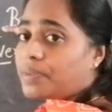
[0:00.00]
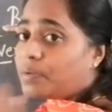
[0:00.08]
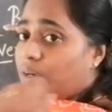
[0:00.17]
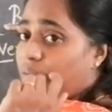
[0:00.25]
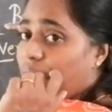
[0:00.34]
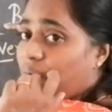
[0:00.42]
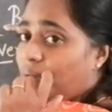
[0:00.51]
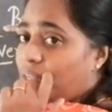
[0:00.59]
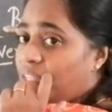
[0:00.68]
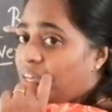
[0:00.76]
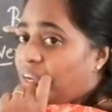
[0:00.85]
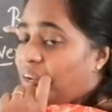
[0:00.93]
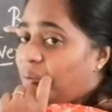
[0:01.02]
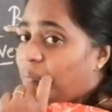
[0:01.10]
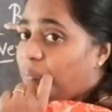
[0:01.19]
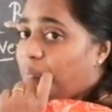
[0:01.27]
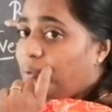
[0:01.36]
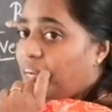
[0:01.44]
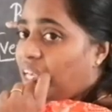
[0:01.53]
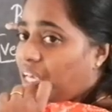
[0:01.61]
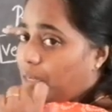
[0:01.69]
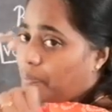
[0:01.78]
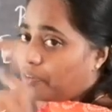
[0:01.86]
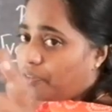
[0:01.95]
What do we call that?
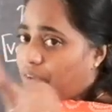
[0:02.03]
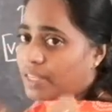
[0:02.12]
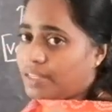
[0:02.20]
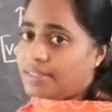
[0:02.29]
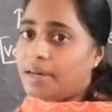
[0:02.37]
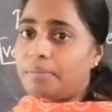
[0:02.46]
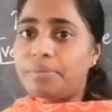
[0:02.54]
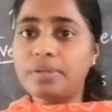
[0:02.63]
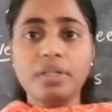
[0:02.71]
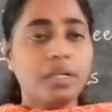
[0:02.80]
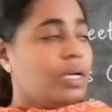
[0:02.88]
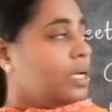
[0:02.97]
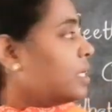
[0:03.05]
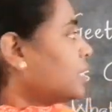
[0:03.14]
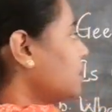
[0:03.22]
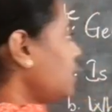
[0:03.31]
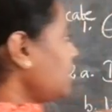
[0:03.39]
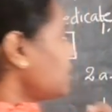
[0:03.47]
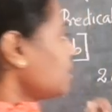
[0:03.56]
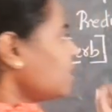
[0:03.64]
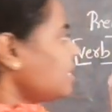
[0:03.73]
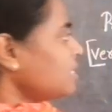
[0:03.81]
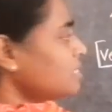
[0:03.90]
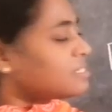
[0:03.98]
Predicate part. For example,
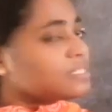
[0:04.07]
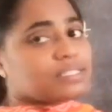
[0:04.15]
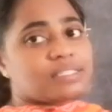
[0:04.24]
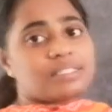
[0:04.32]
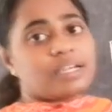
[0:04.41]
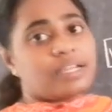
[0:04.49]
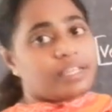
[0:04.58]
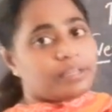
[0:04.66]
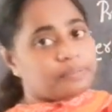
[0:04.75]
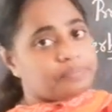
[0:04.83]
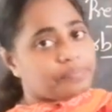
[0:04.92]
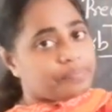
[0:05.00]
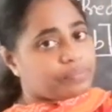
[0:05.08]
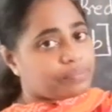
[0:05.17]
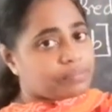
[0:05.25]
Geeta is studying.